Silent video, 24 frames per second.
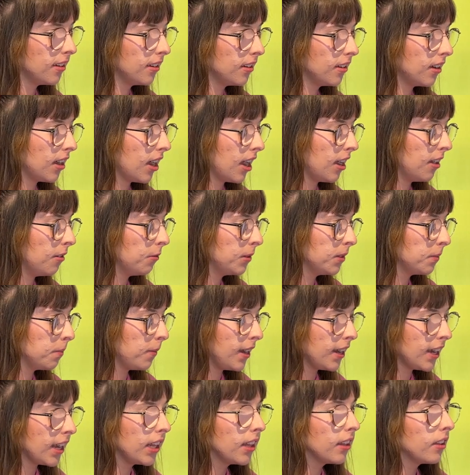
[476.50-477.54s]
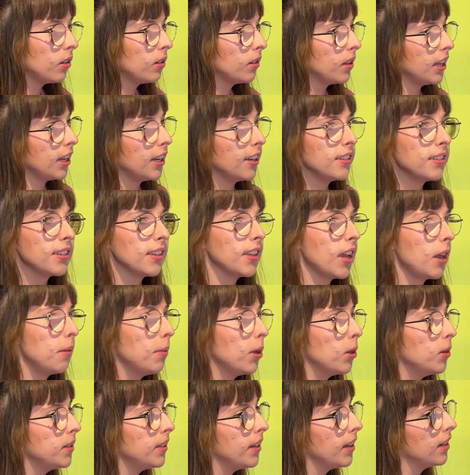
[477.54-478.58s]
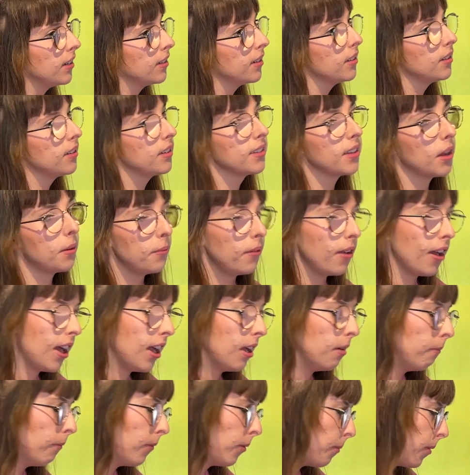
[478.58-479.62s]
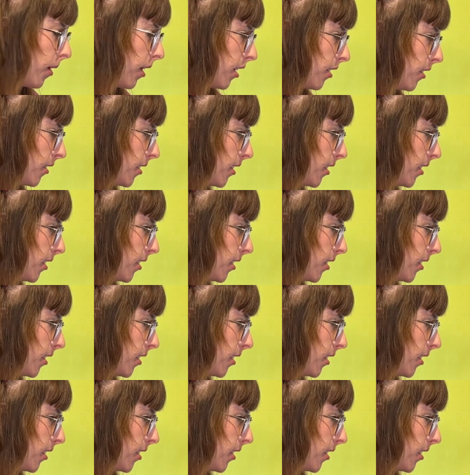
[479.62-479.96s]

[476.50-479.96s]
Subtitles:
I was making little things and, like, posting sometimes, but I just